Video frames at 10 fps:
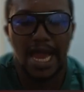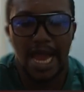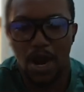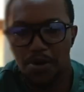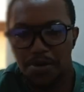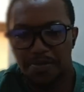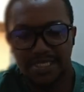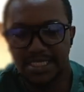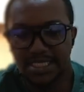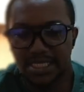I will be
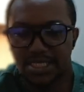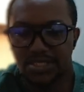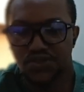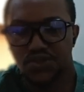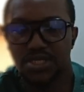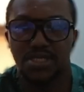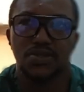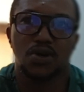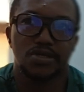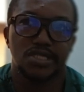starting a series
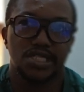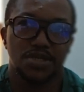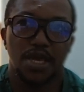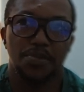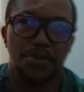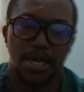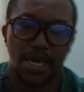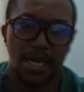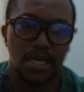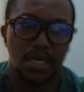on Stream API